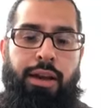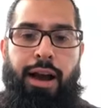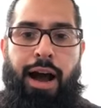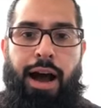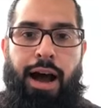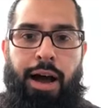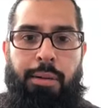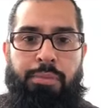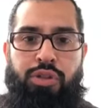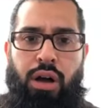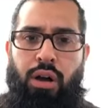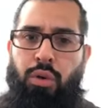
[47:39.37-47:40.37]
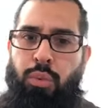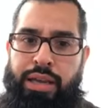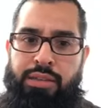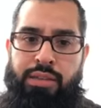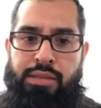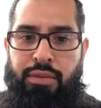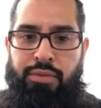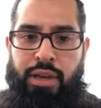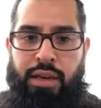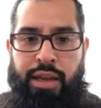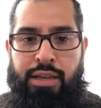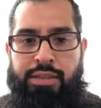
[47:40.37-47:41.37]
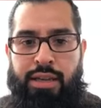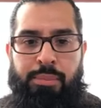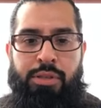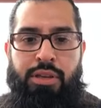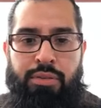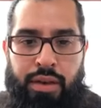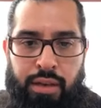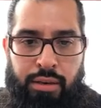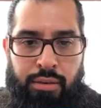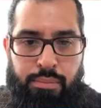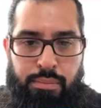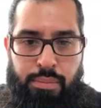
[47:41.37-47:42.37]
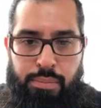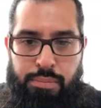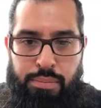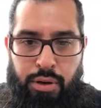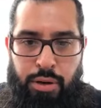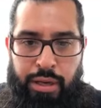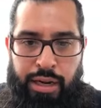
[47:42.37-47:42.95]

Um, so I'll wait to see if he connects again. Let me see if I can put him in.